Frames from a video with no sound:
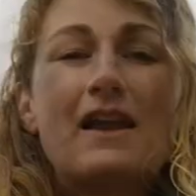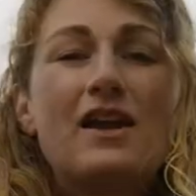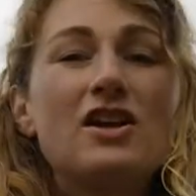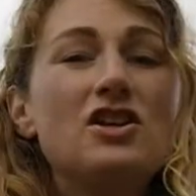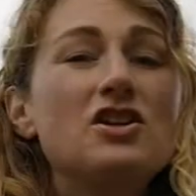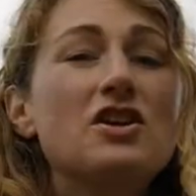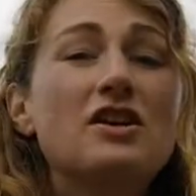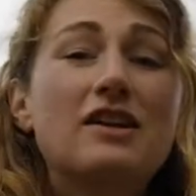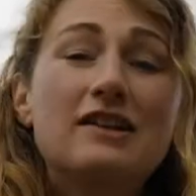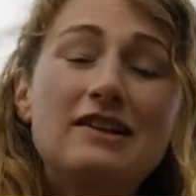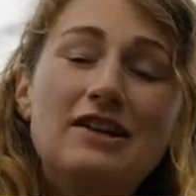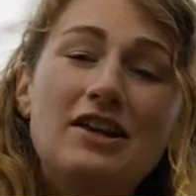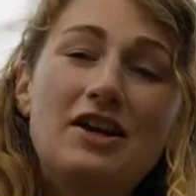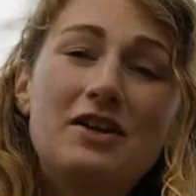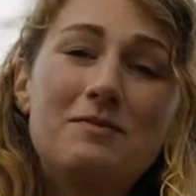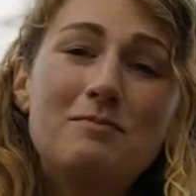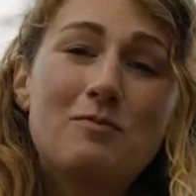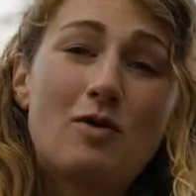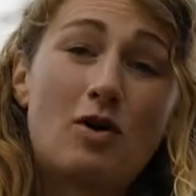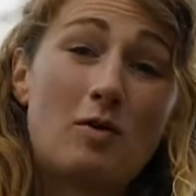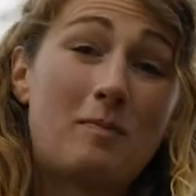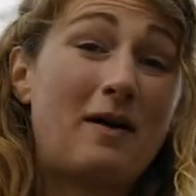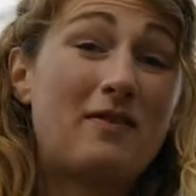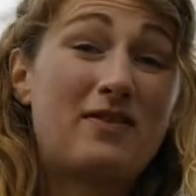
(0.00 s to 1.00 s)
You can learn
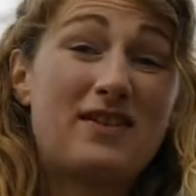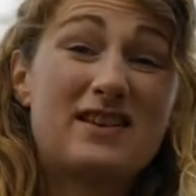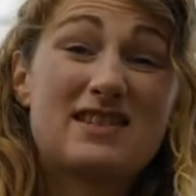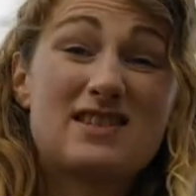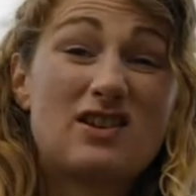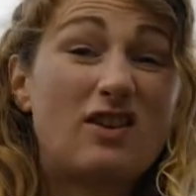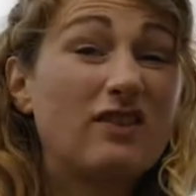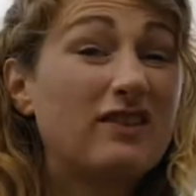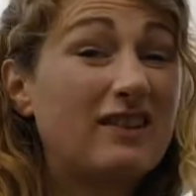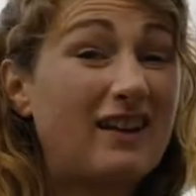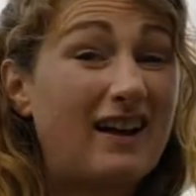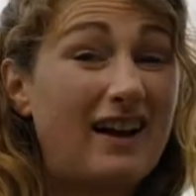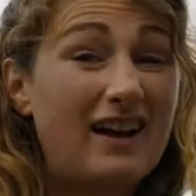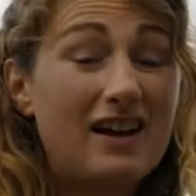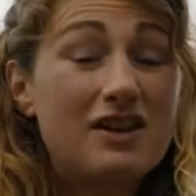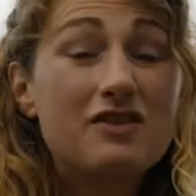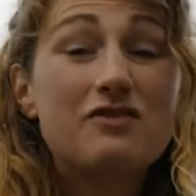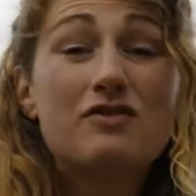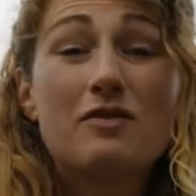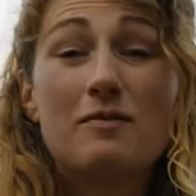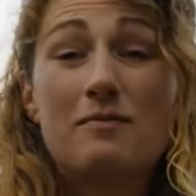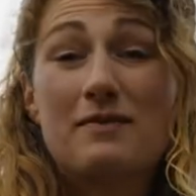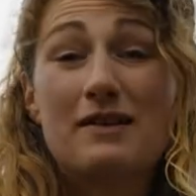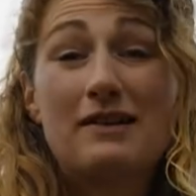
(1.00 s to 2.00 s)
more about this online
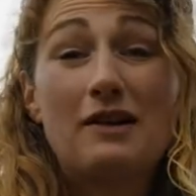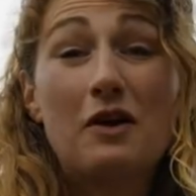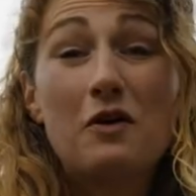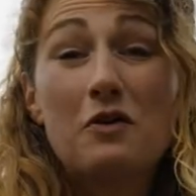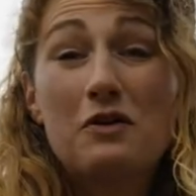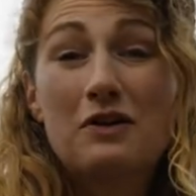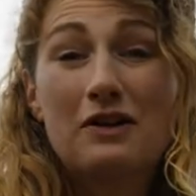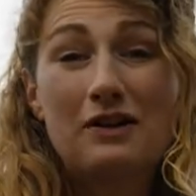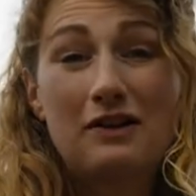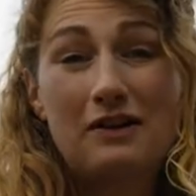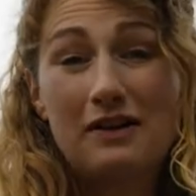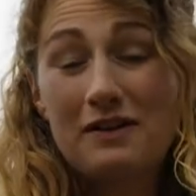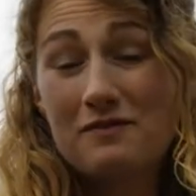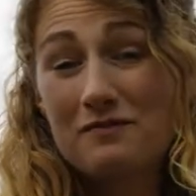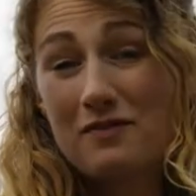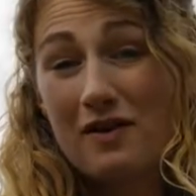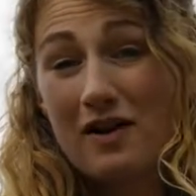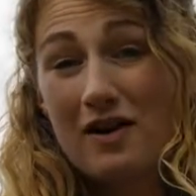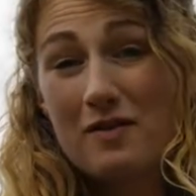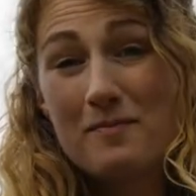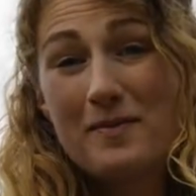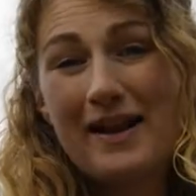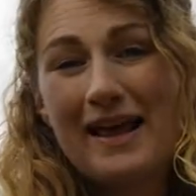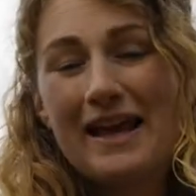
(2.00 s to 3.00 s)
from the local
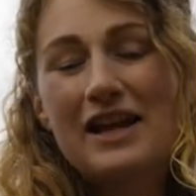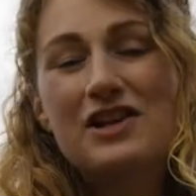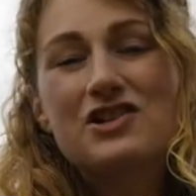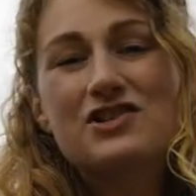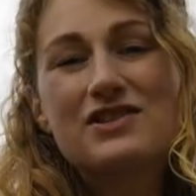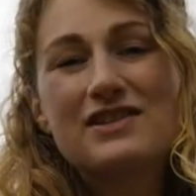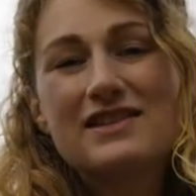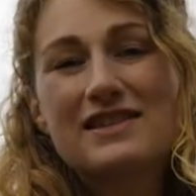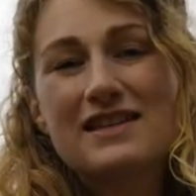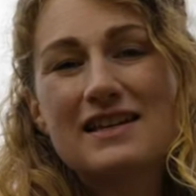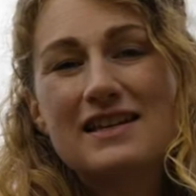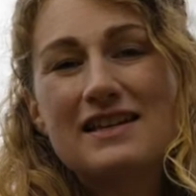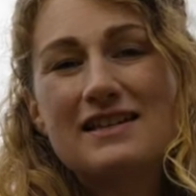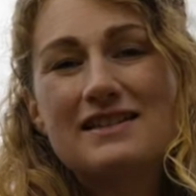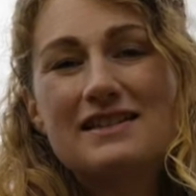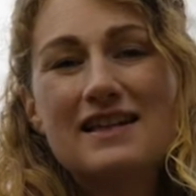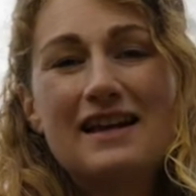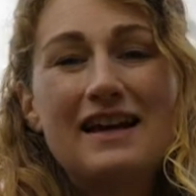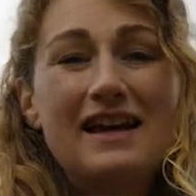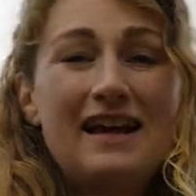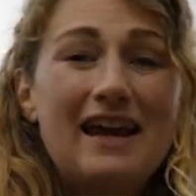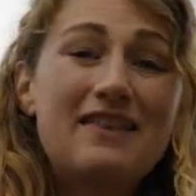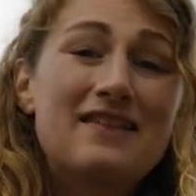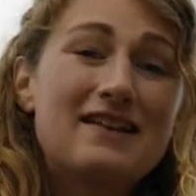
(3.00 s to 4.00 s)
environment agencies.
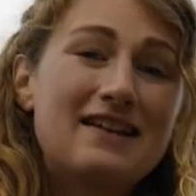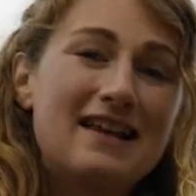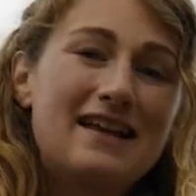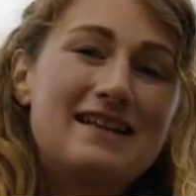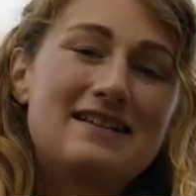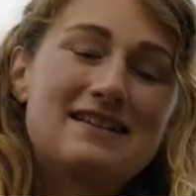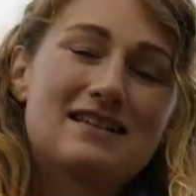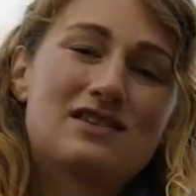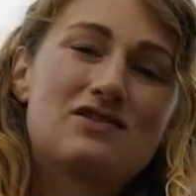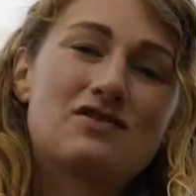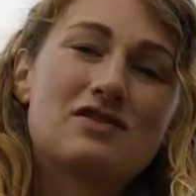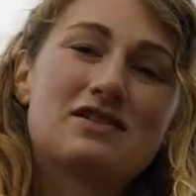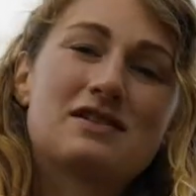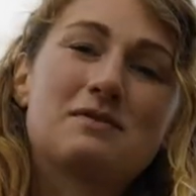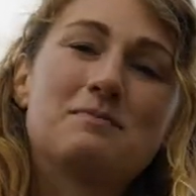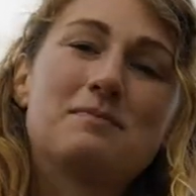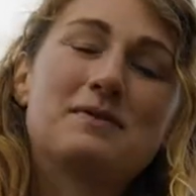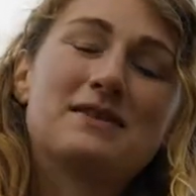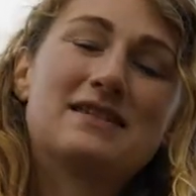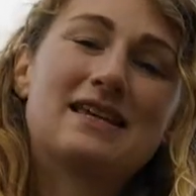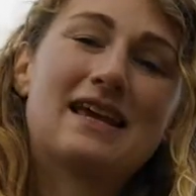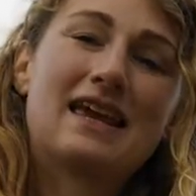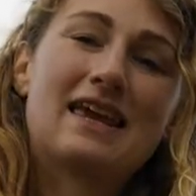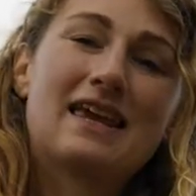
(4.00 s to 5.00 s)
In the Lake District in
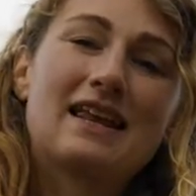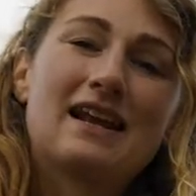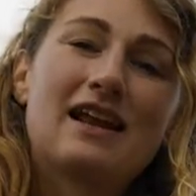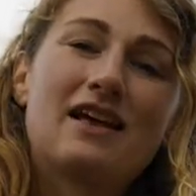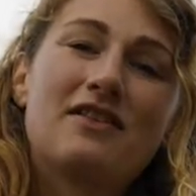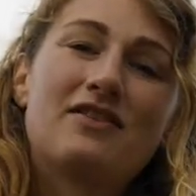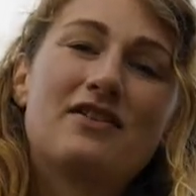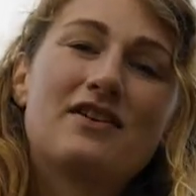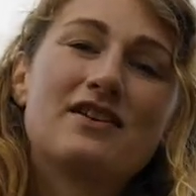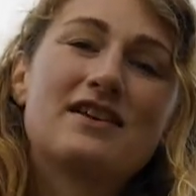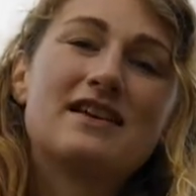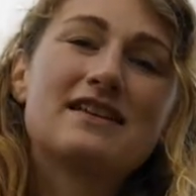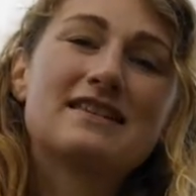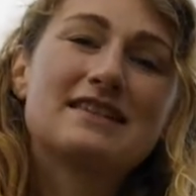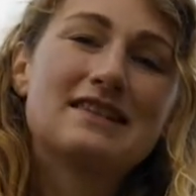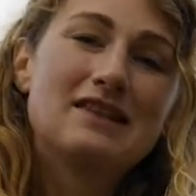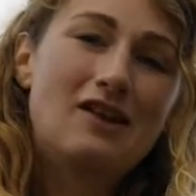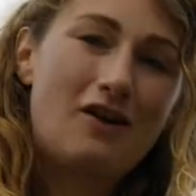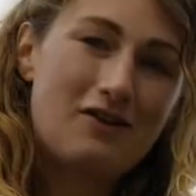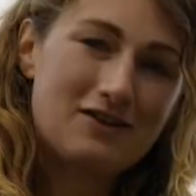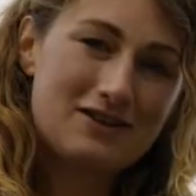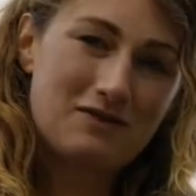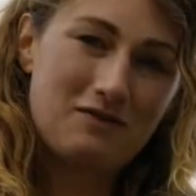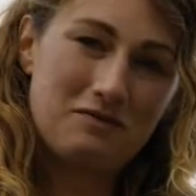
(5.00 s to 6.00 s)
particular, there is
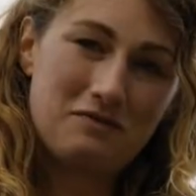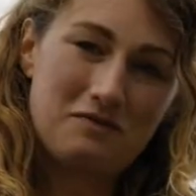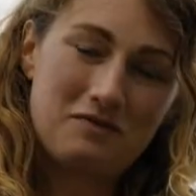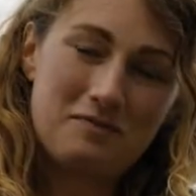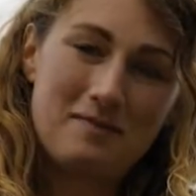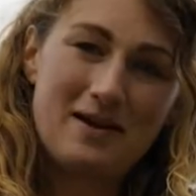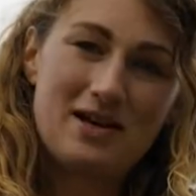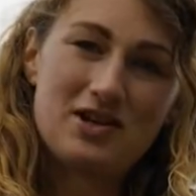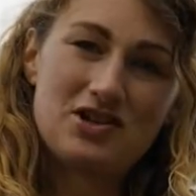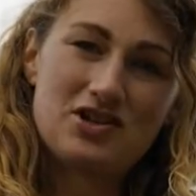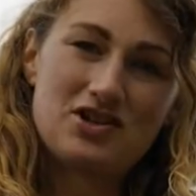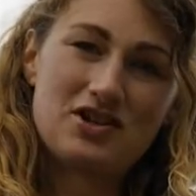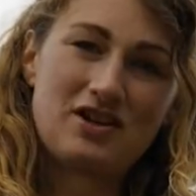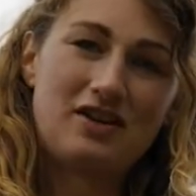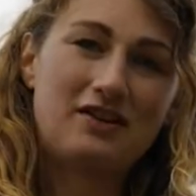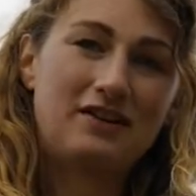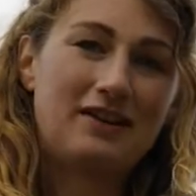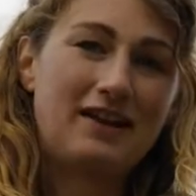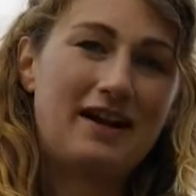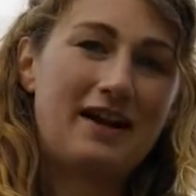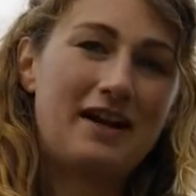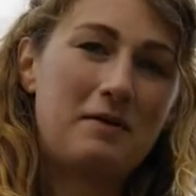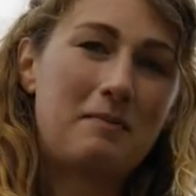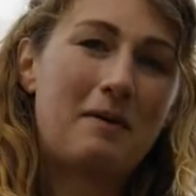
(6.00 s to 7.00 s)
lots of information
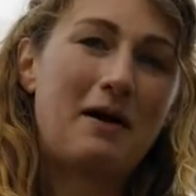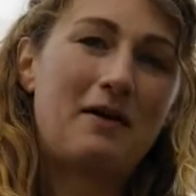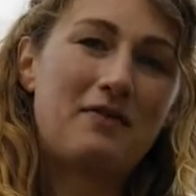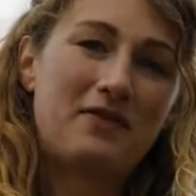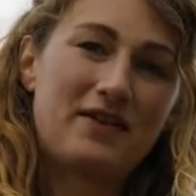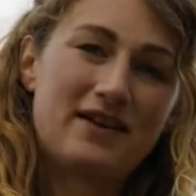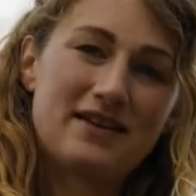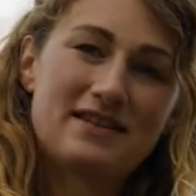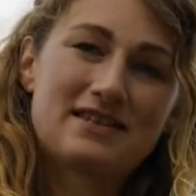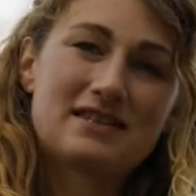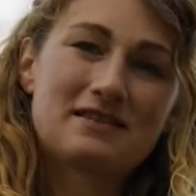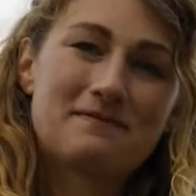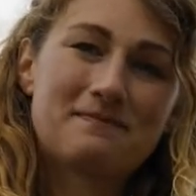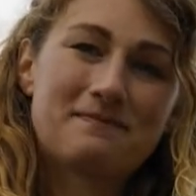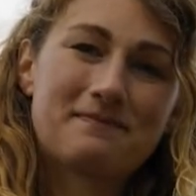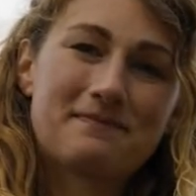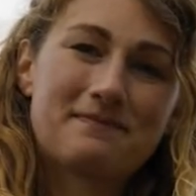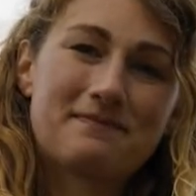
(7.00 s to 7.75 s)
online about this.